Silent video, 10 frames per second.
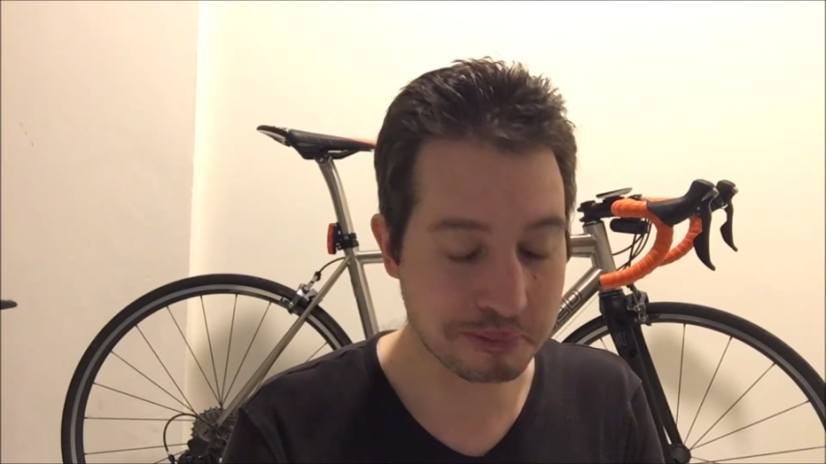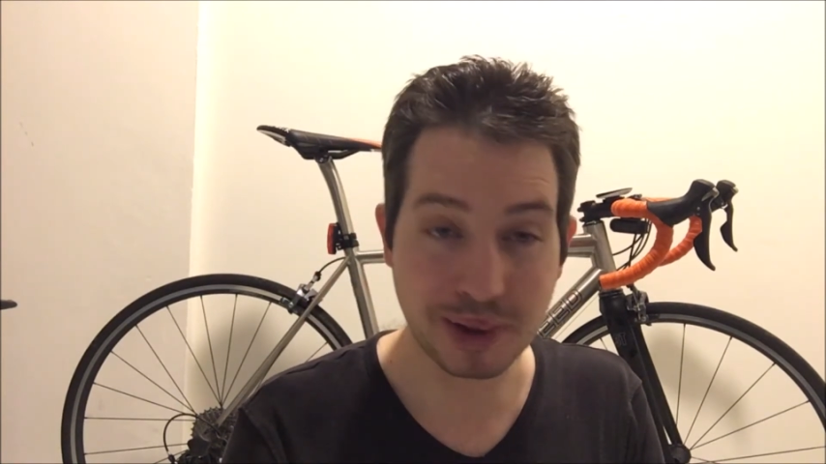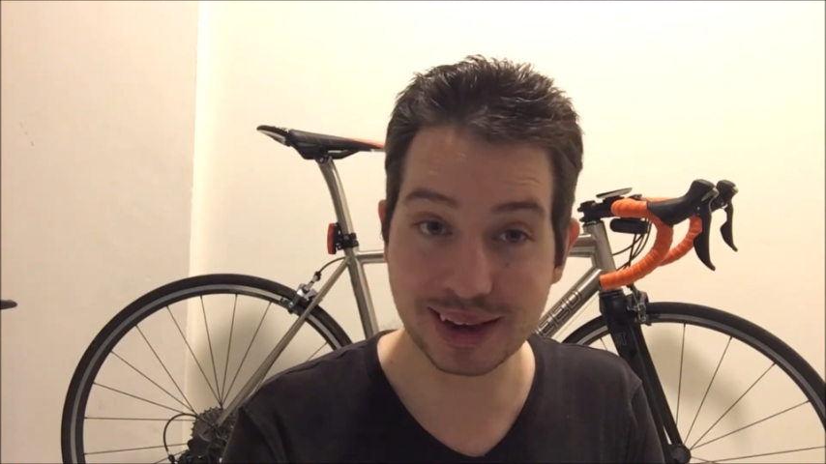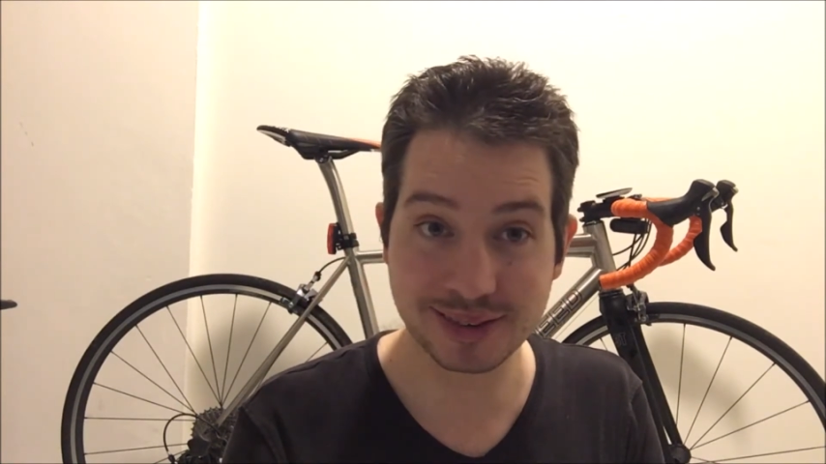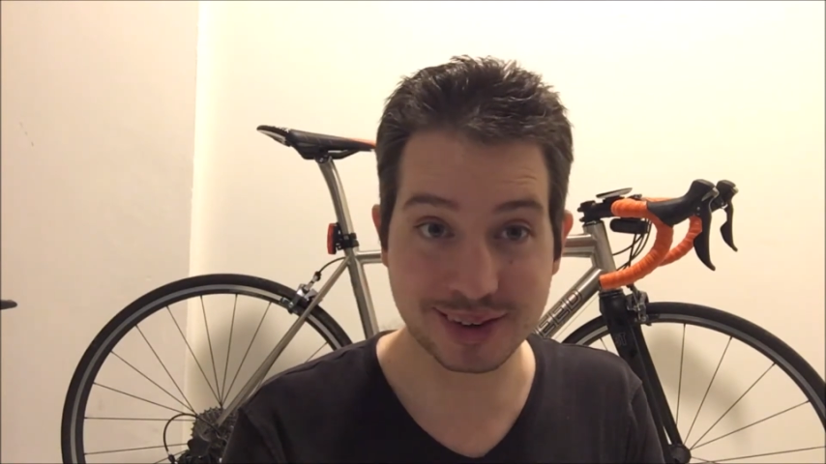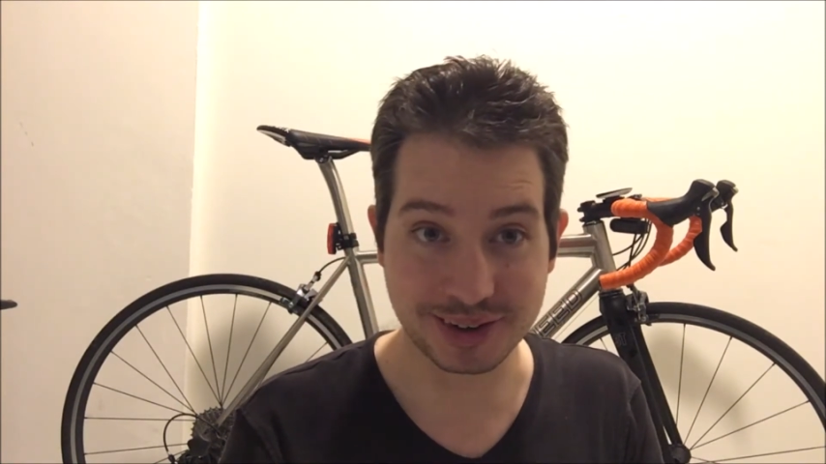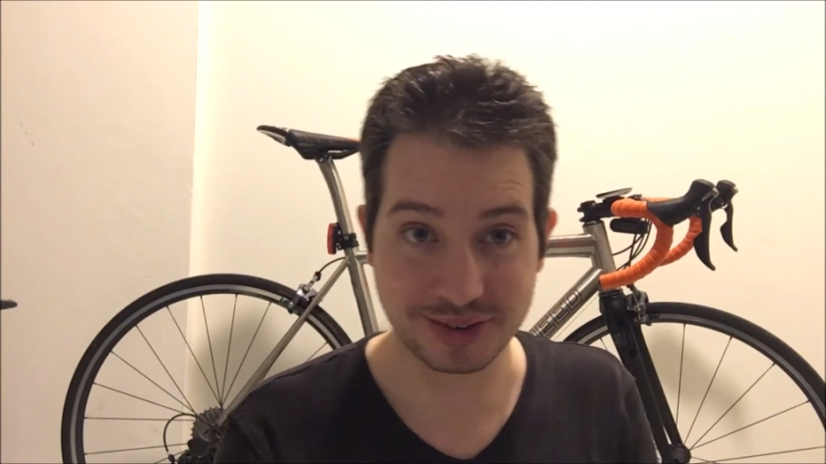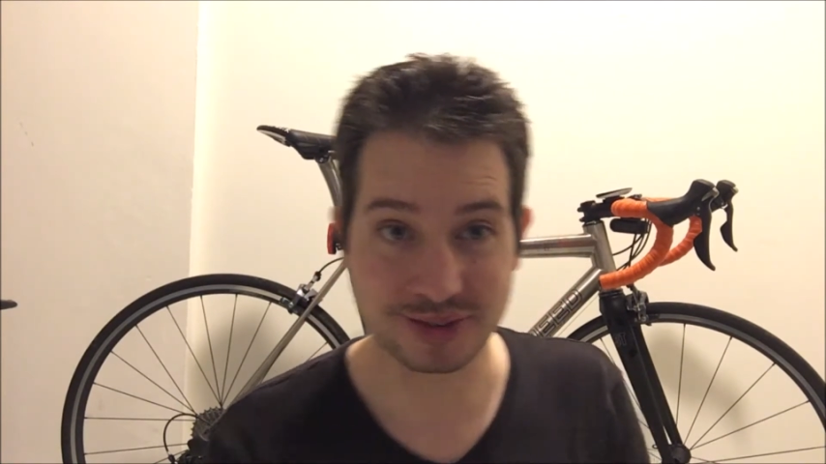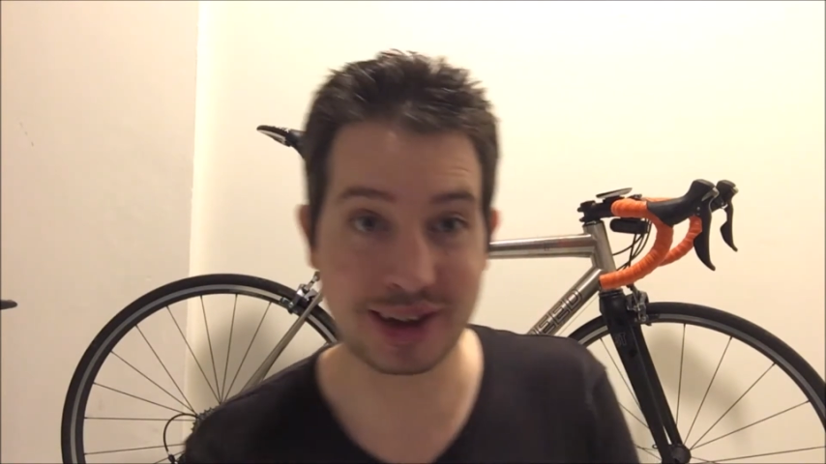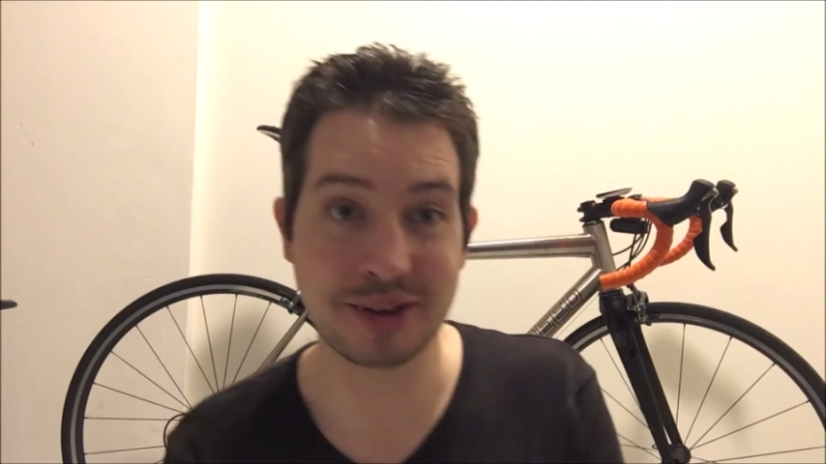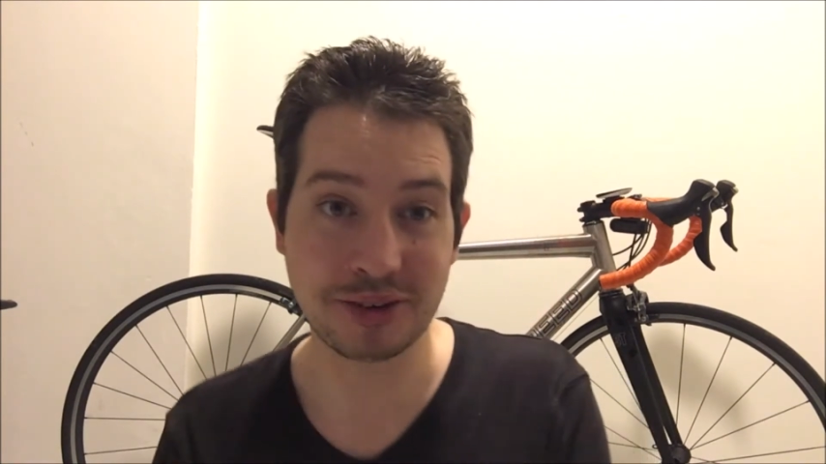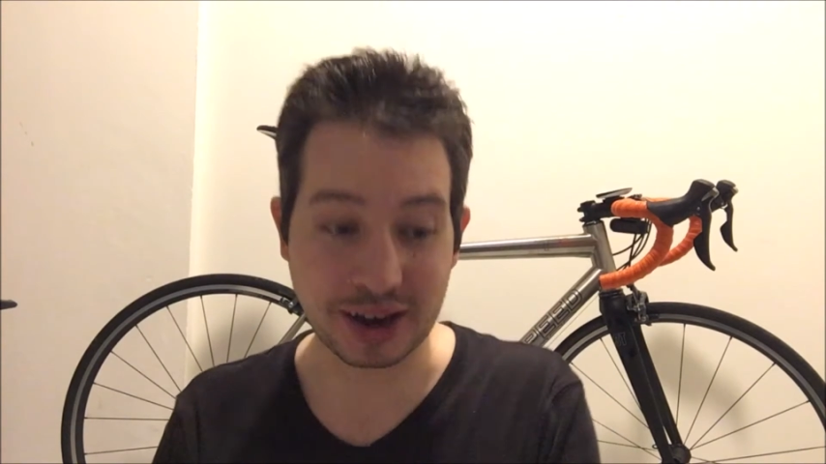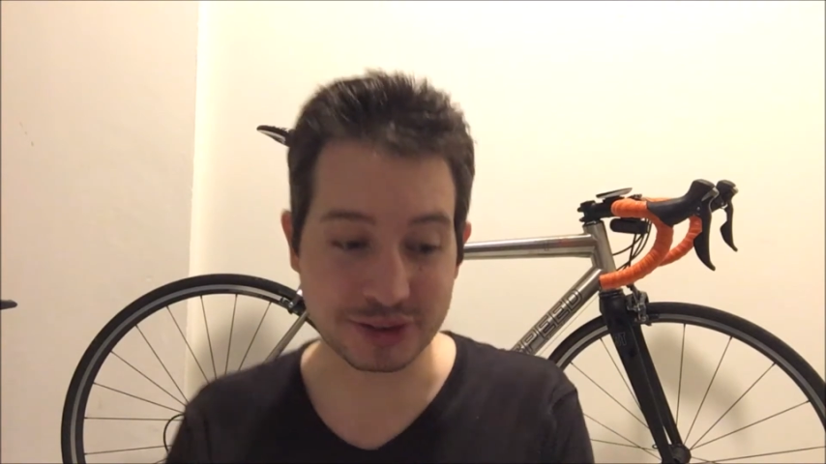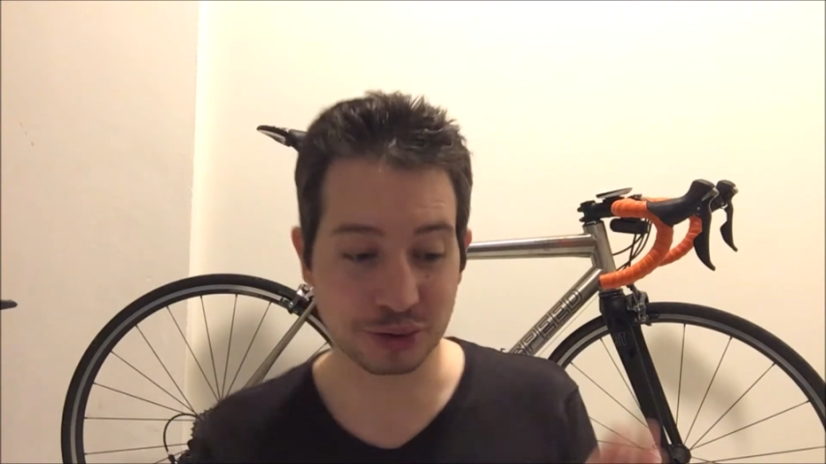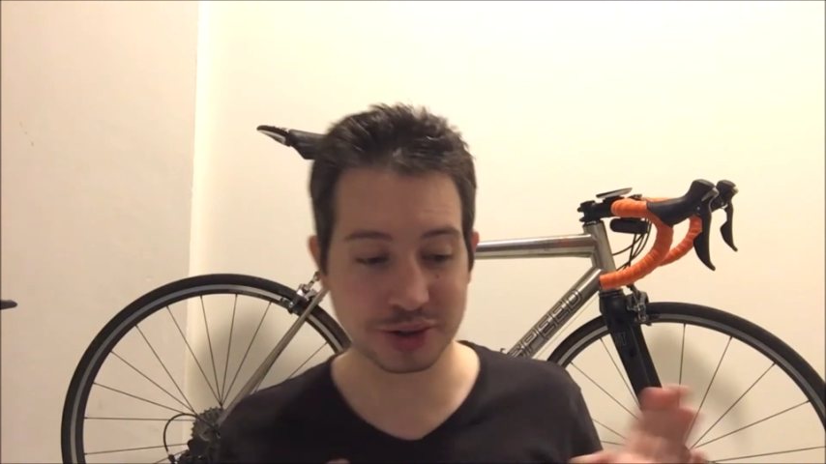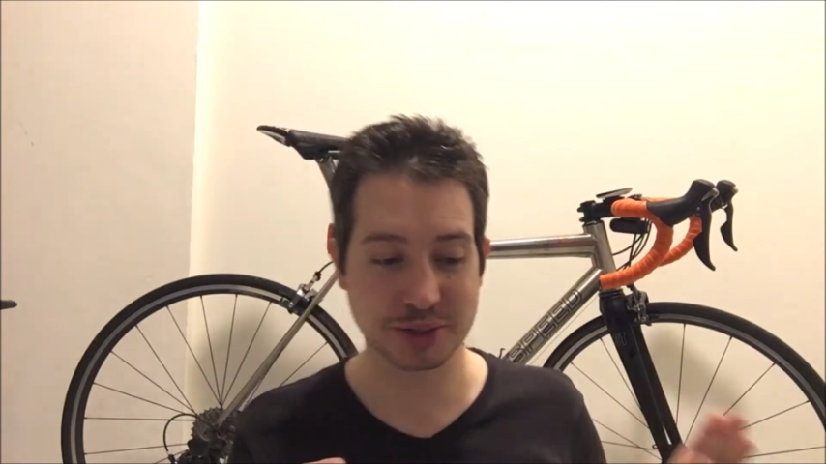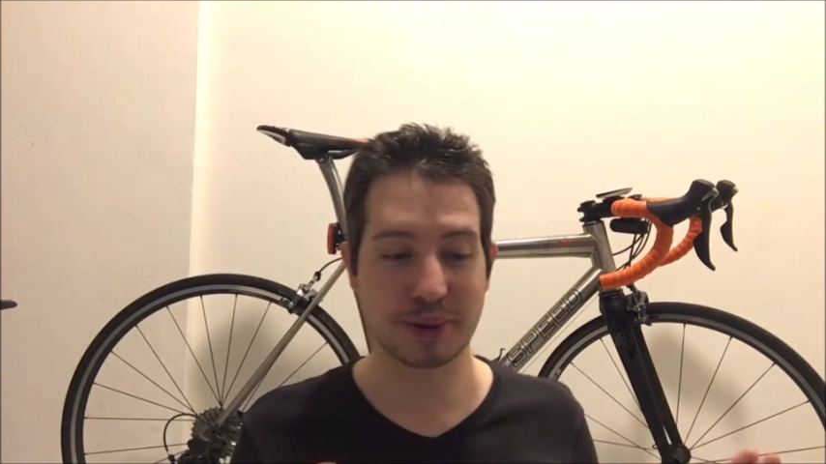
Maintenance. Now, I talked